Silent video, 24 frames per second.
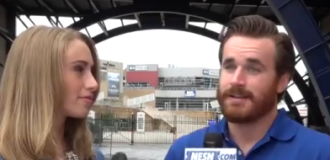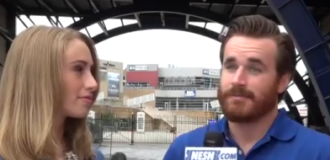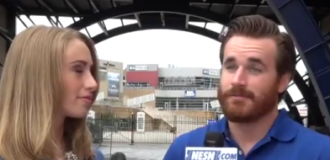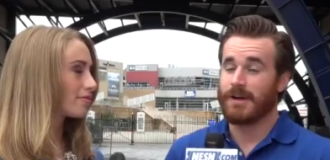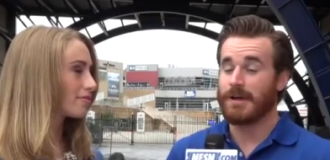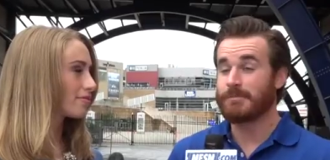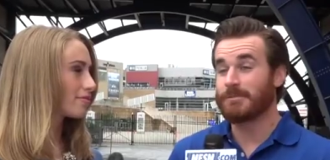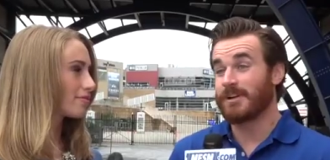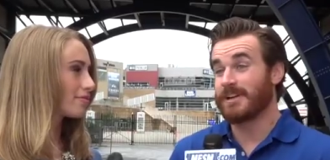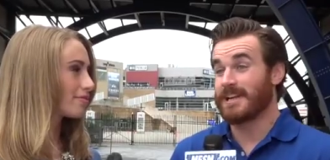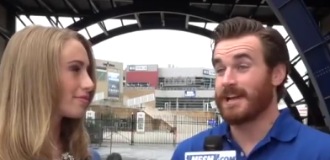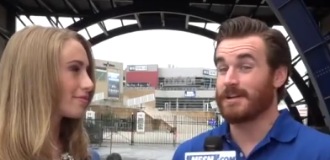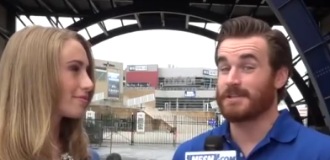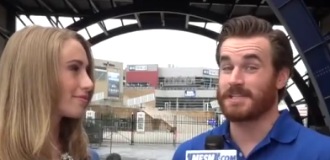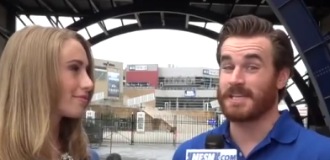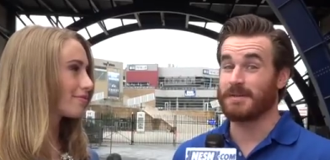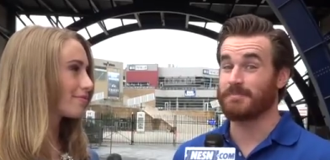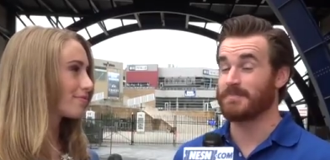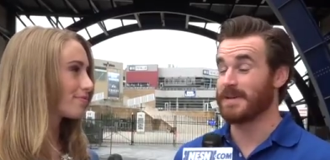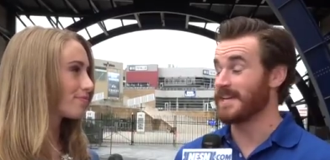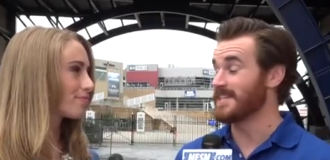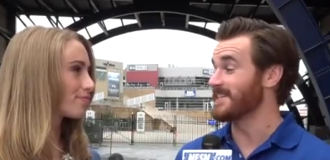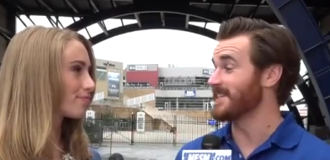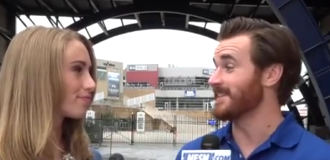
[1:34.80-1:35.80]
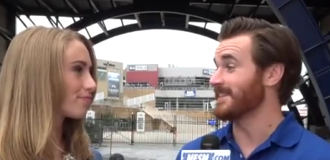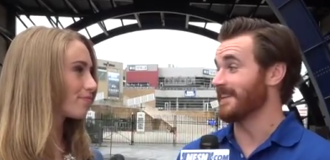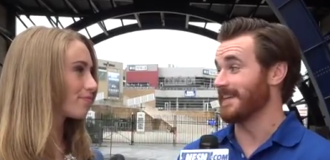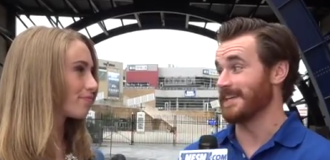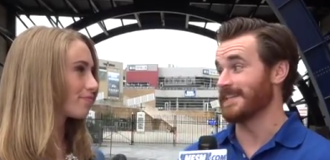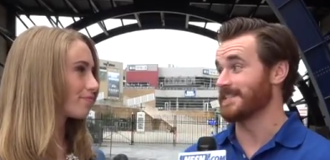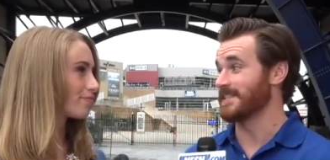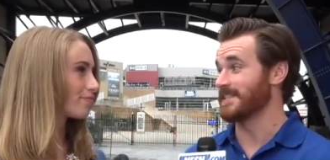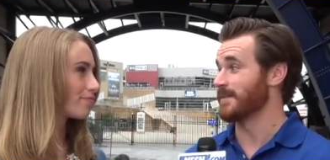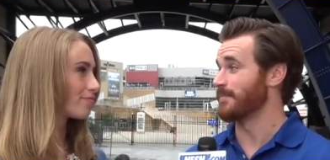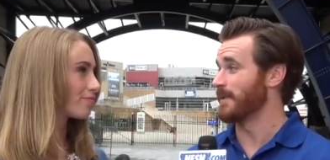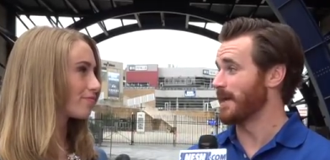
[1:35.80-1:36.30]
Speaker 1: Rob Gronkowski
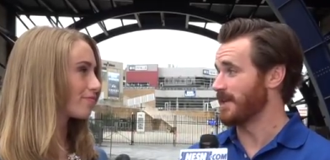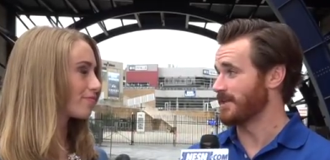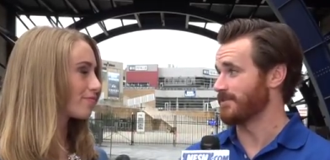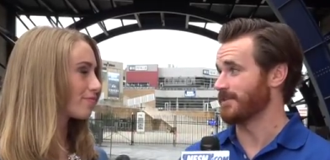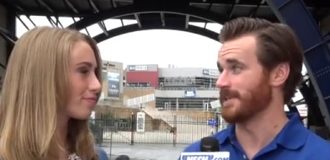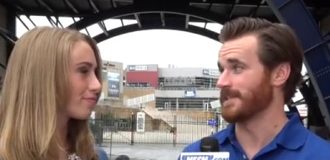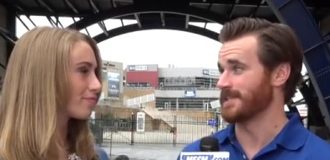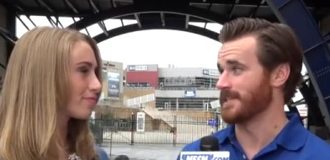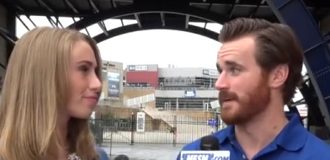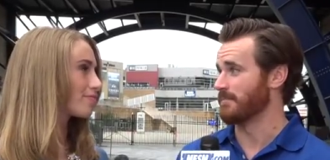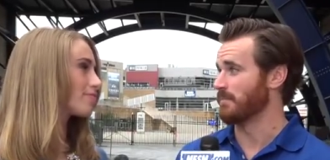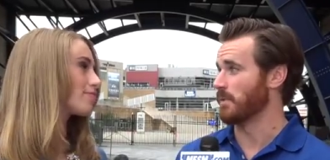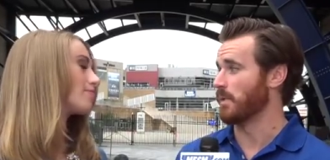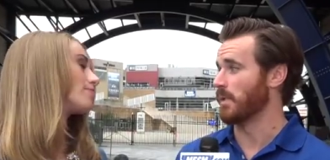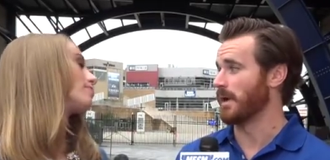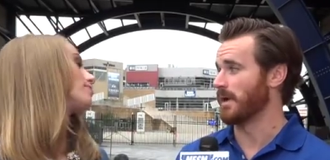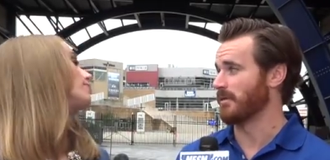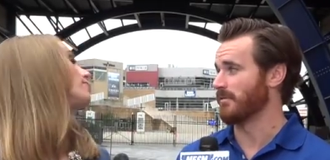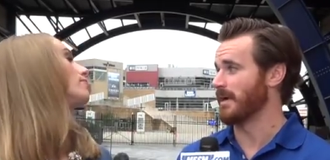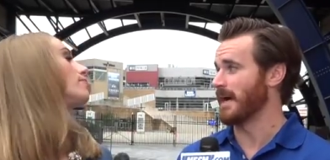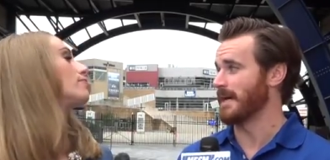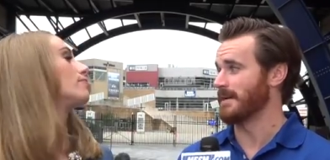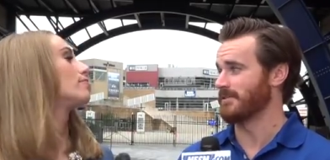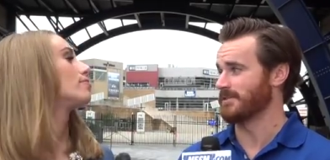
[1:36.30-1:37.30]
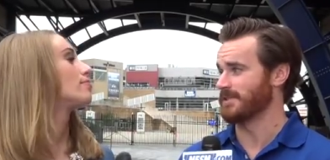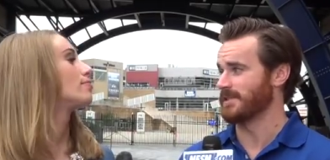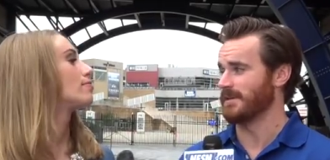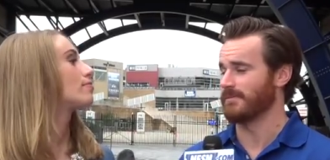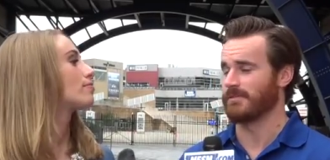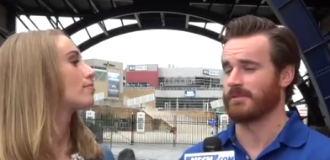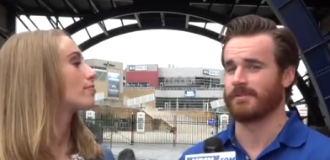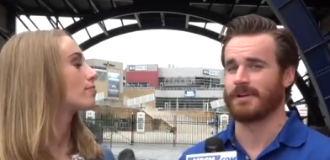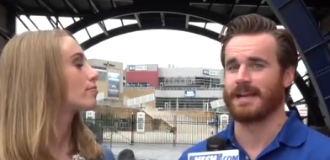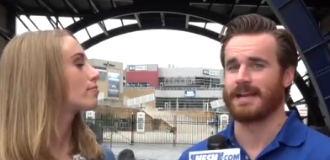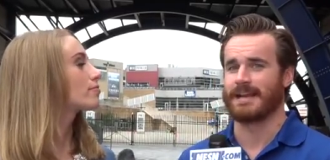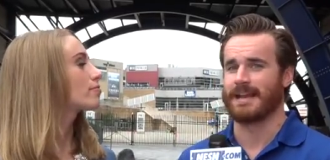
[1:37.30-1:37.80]
basically is the Patriots' number one wide
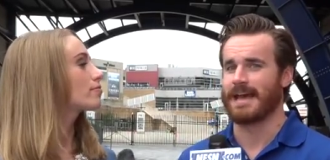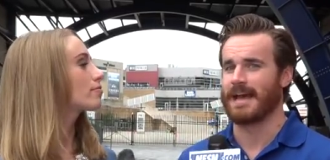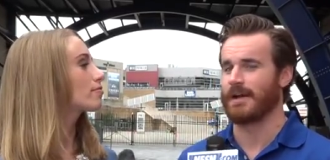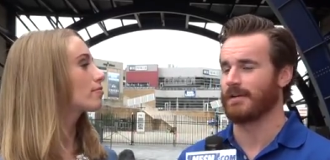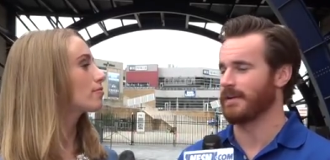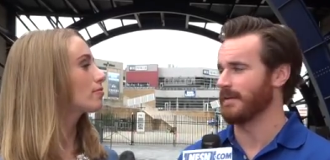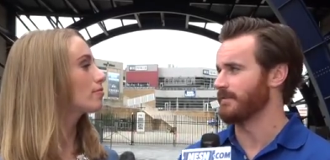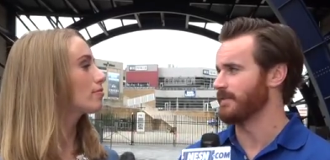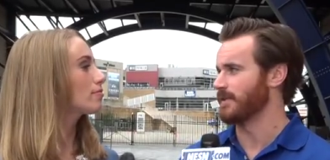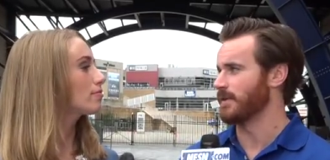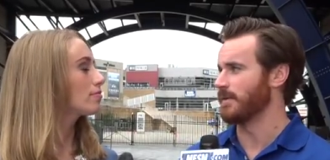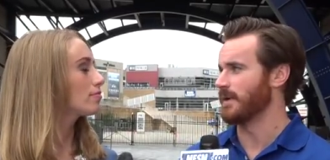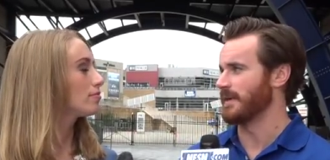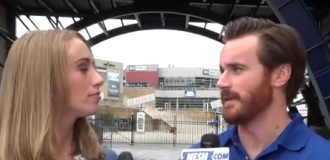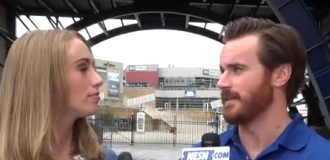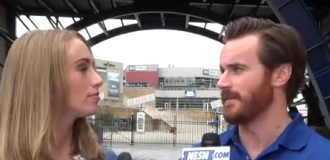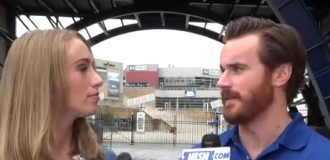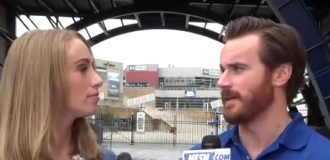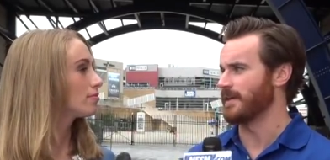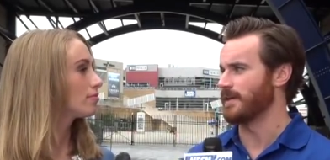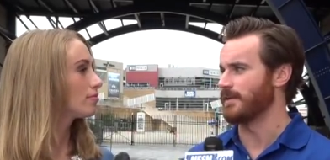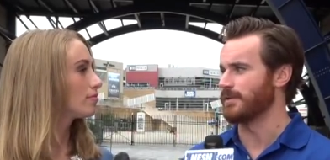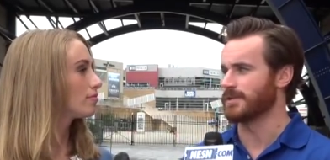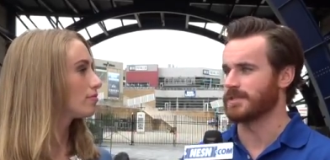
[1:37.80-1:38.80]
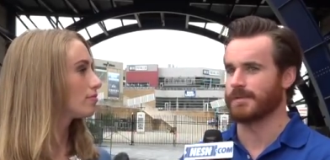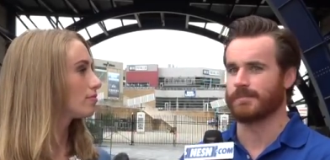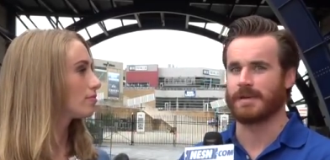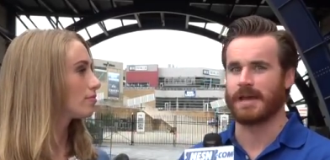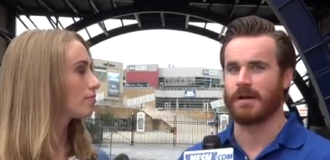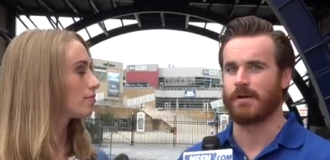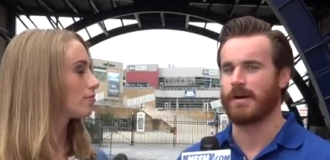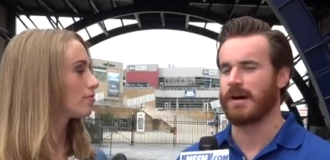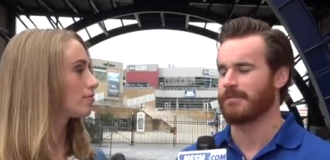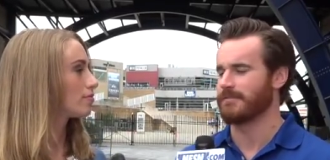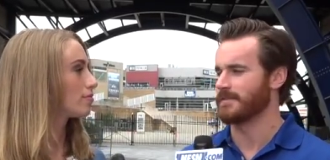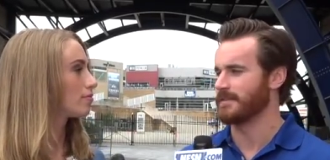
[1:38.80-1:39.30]
receiver right now, given the way that they use him,
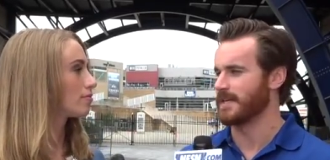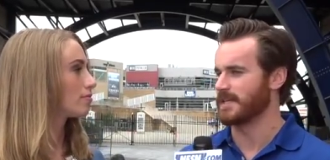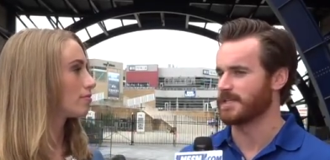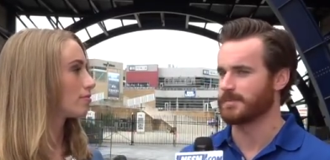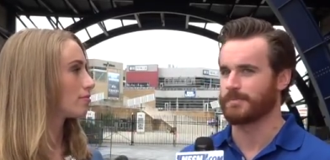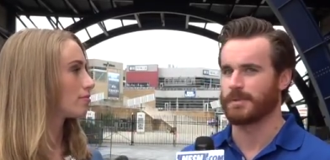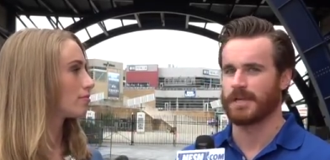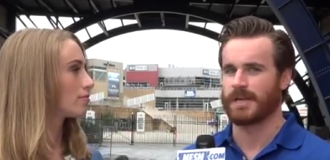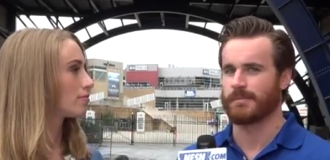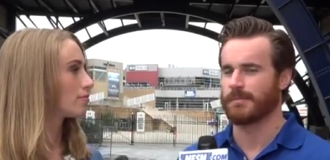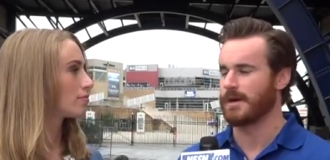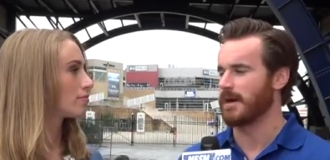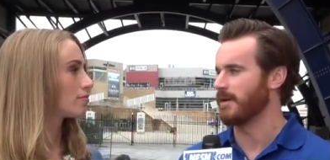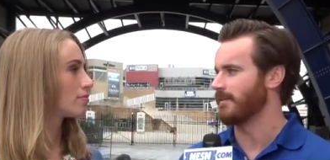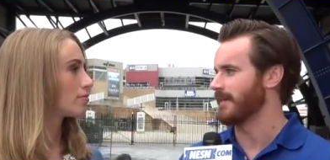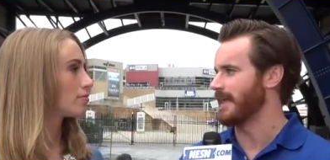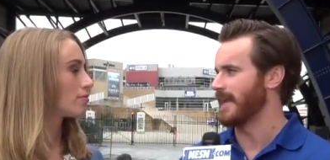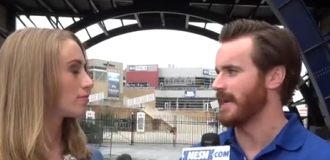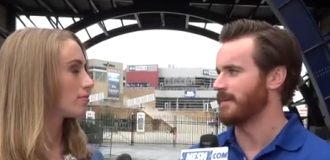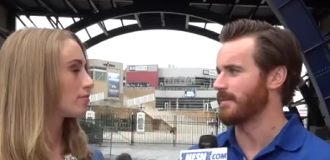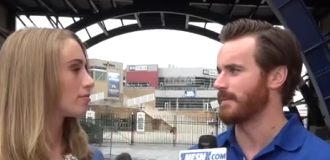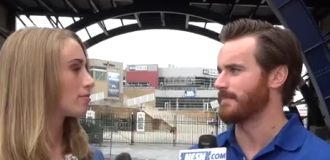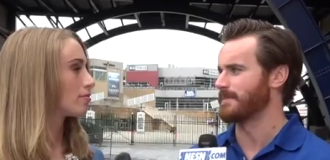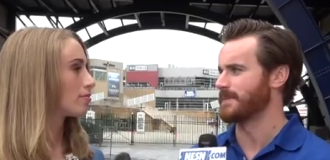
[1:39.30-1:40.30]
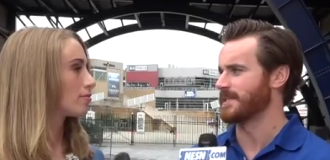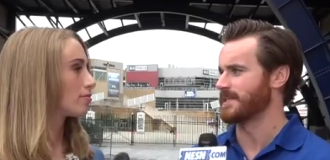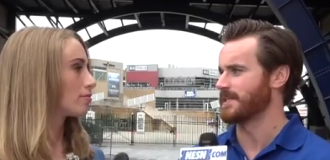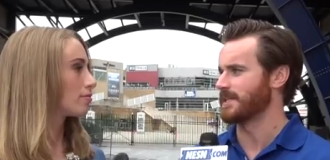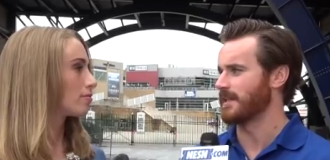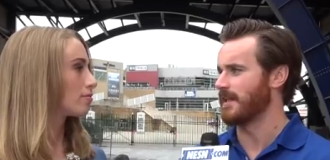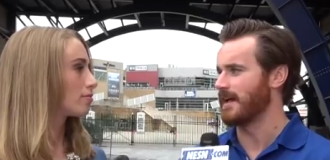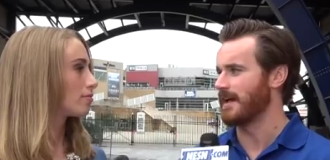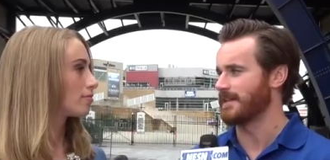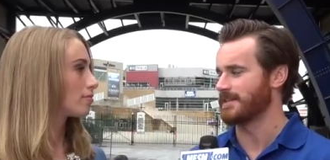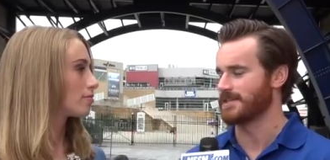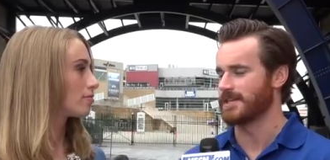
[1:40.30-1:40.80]
how often they split him out, line him up in the
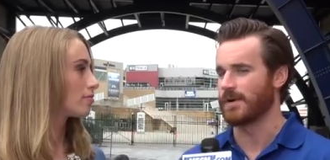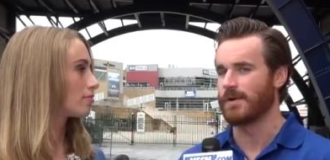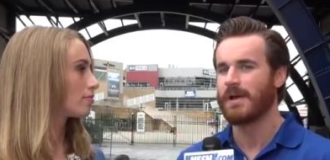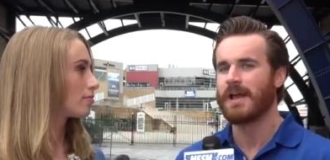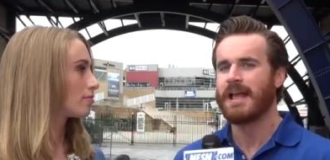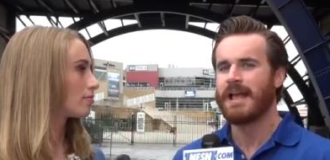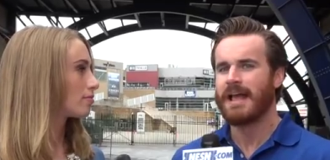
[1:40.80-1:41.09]
slot. So